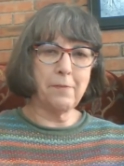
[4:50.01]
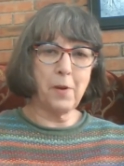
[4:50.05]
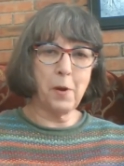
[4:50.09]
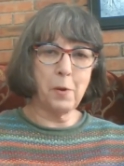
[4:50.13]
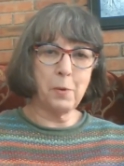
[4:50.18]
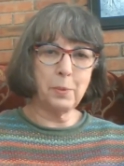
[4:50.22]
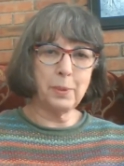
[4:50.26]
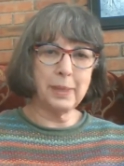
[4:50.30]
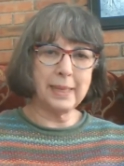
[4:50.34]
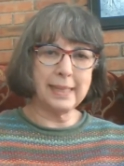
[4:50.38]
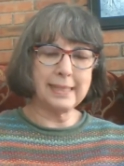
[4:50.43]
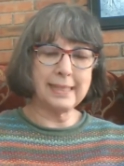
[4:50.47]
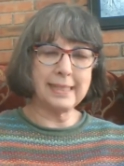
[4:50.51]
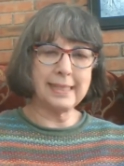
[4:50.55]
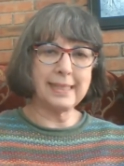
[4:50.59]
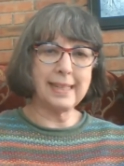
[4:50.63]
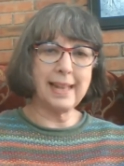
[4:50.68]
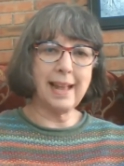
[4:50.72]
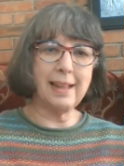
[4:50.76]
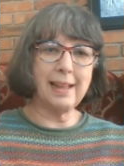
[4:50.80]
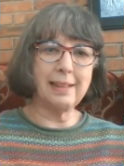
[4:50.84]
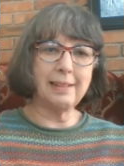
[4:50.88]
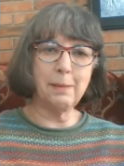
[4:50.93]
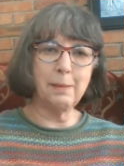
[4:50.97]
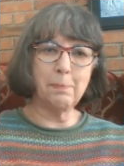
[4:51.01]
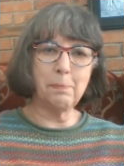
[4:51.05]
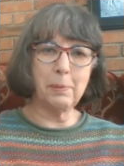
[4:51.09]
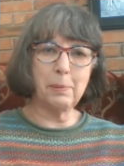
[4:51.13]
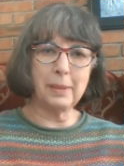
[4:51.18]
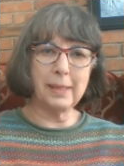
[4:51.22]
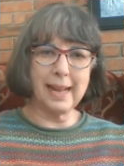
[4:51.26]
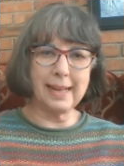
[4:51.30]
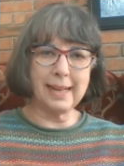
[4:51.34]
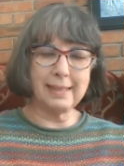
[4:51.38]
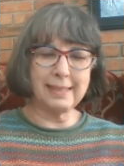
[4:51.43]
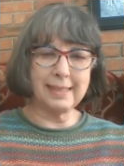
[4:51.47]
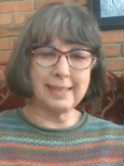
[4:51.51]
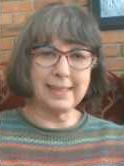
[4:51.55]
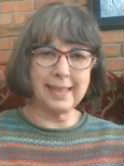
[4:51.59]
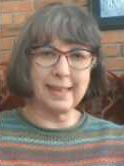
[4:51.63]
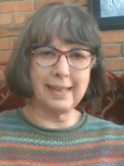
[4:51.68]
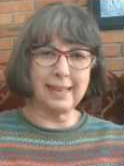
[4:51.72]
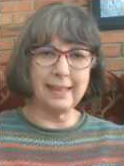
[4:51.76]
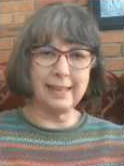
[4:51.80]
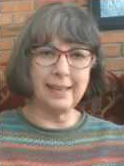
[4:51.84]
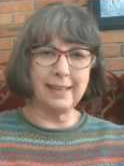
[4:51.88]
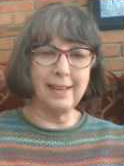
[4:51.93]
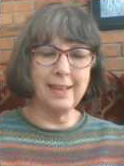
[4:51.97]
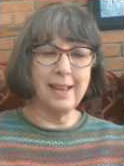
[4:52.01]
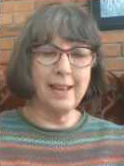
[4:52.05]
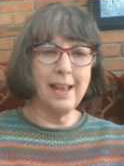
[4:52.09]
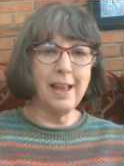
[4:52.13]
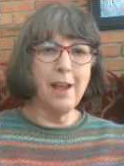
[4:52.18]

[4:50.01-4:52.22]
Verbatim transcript: focus on the blessing,